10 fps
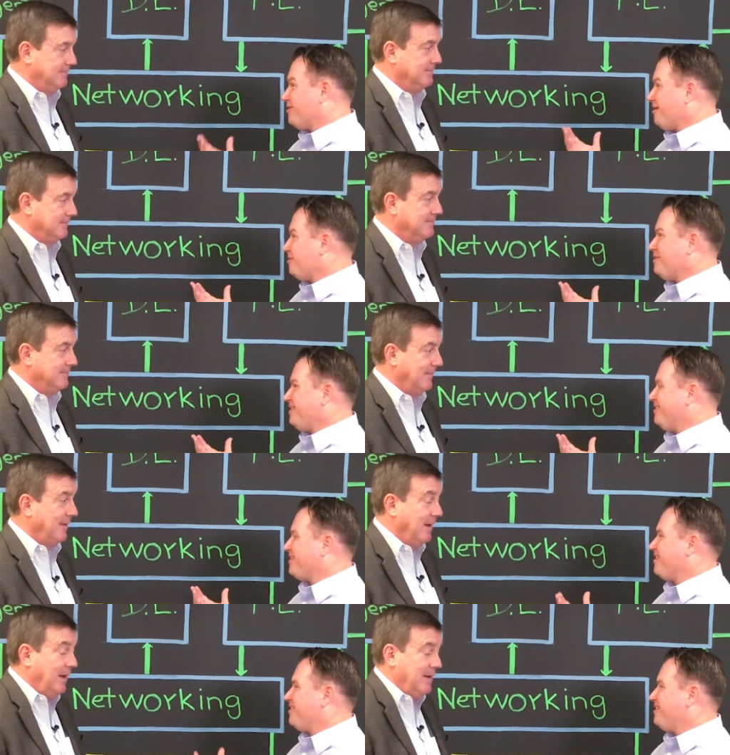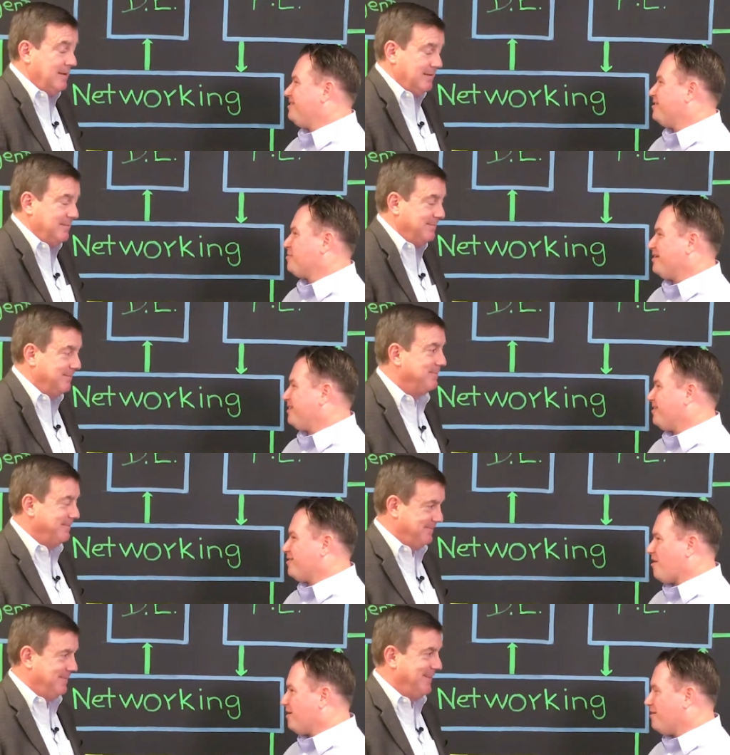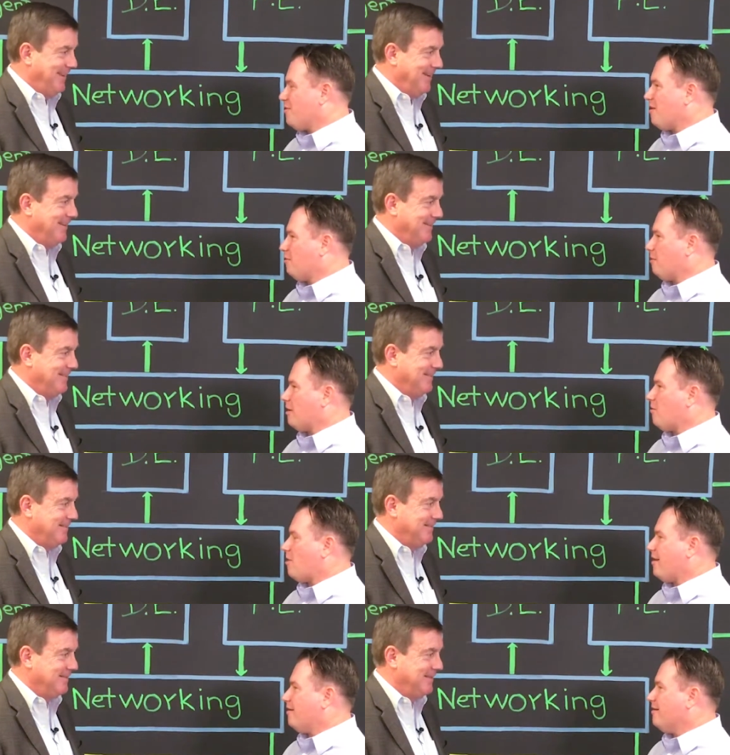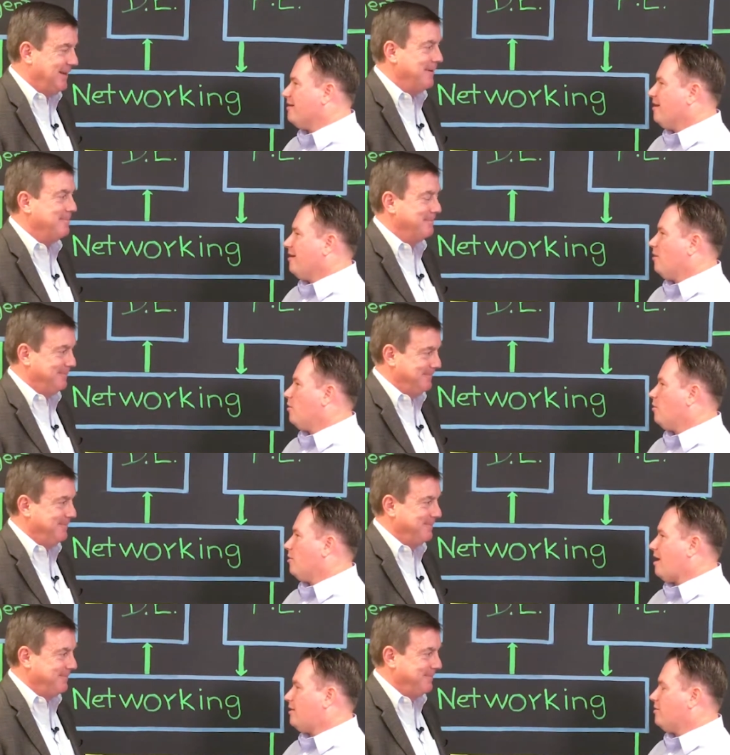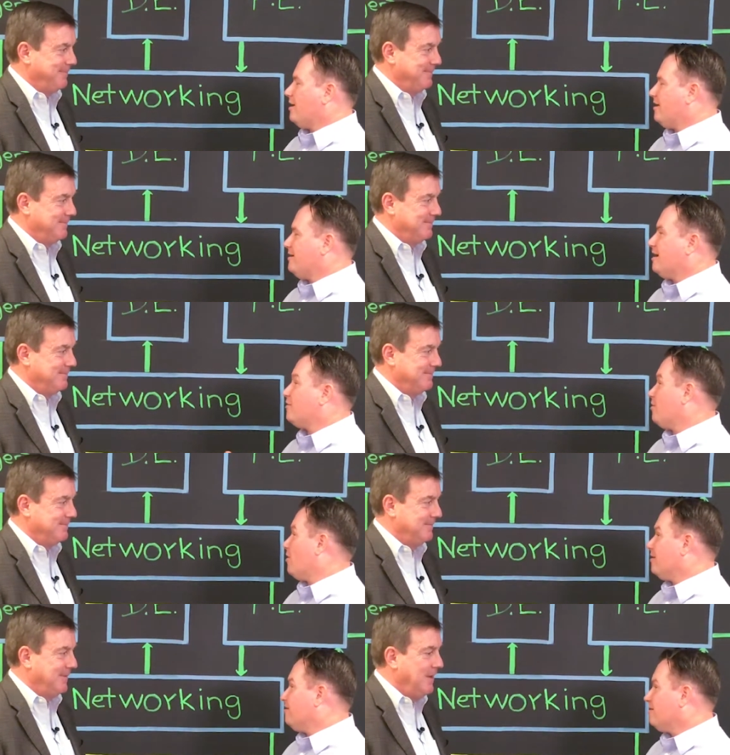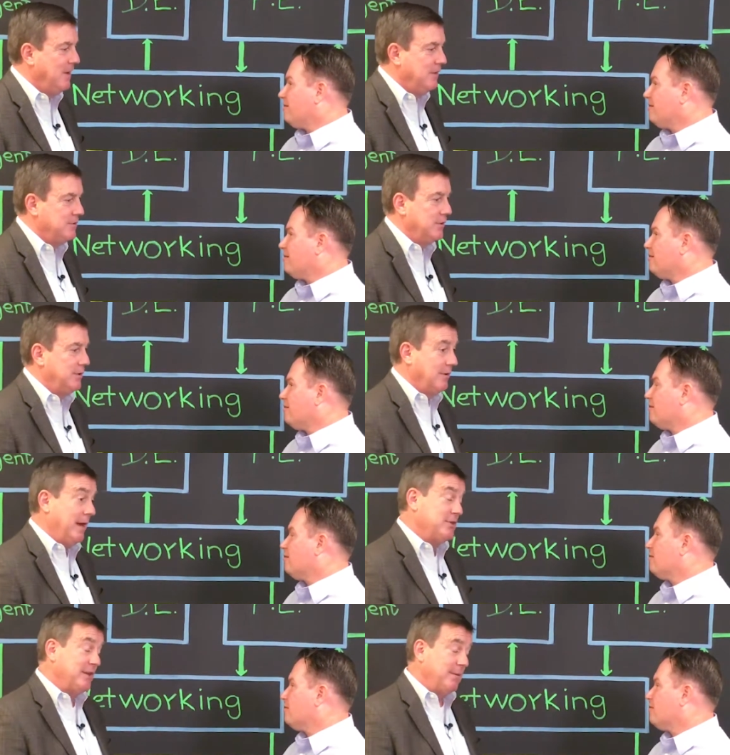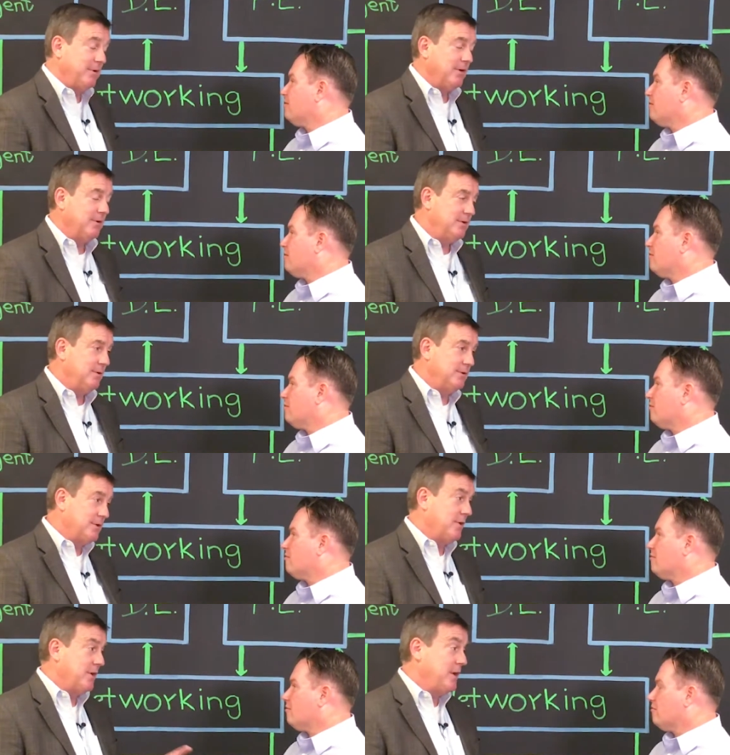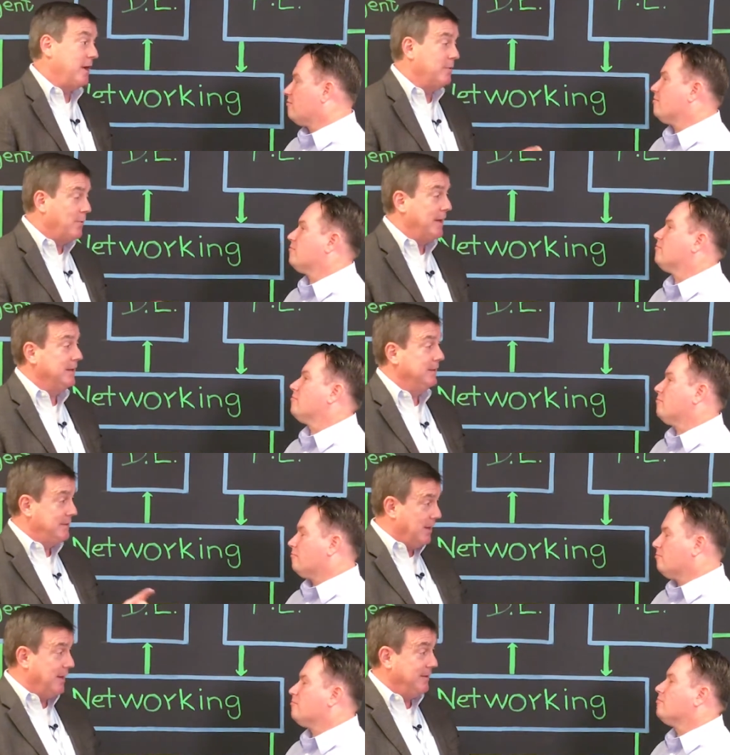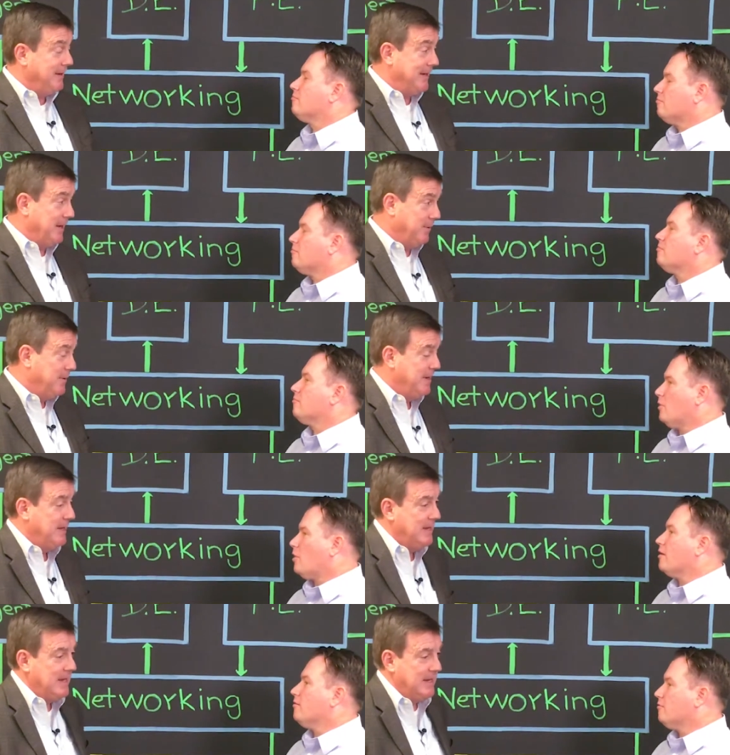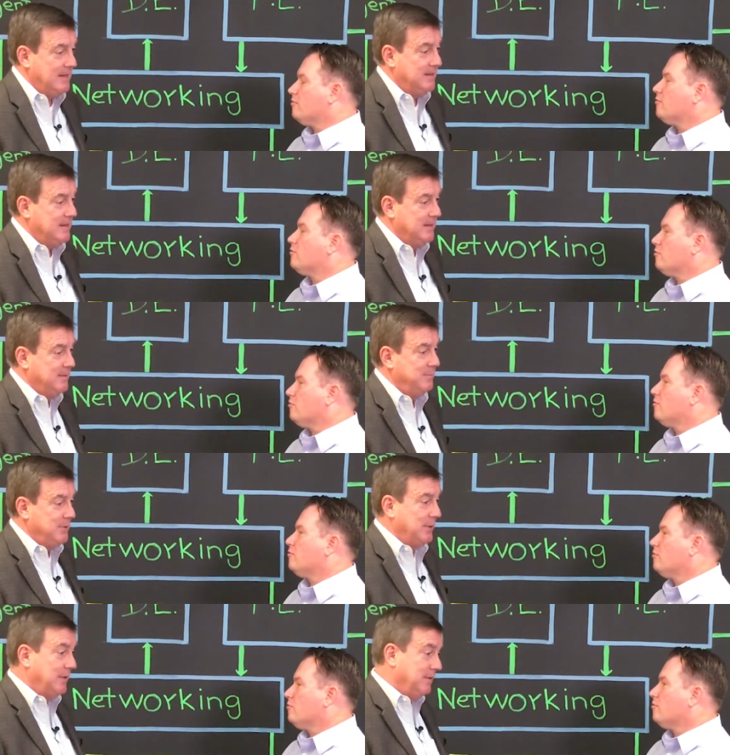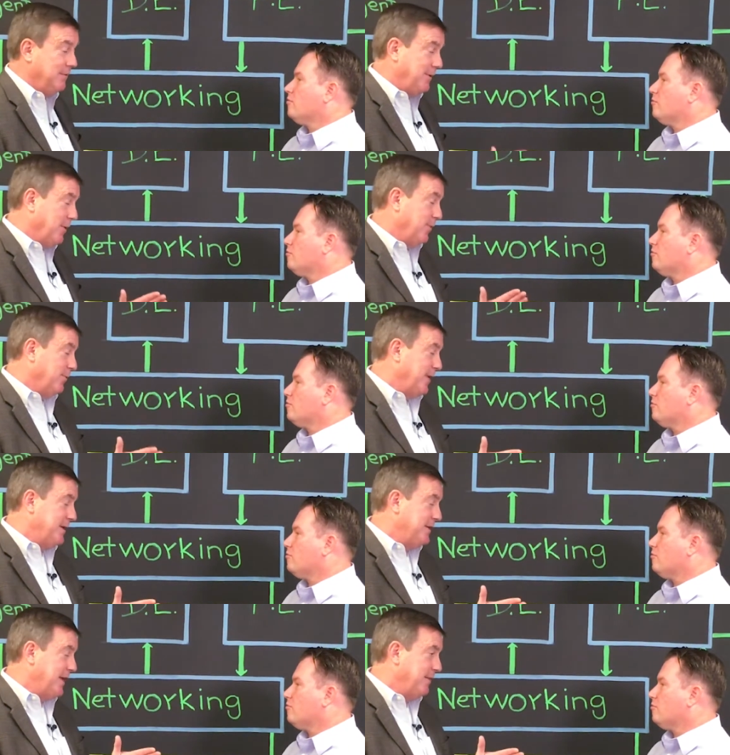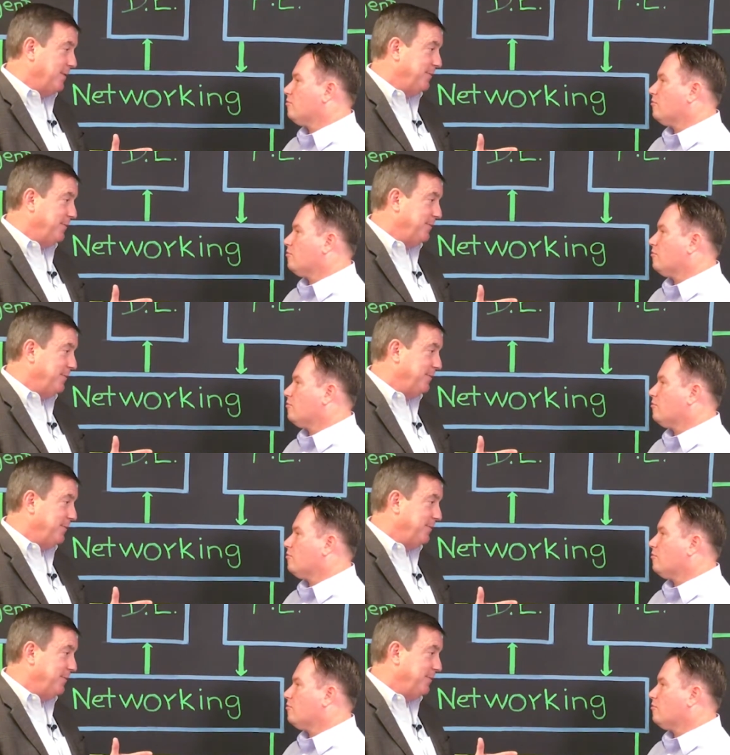Speaker 1: I'm sure that would be kind of the easiest place to get started. No hardware required. Yep. Uh, how do they get started?
Speaker 2: So you're actually able to go to start.weka.io, okay. and um, you can go right to that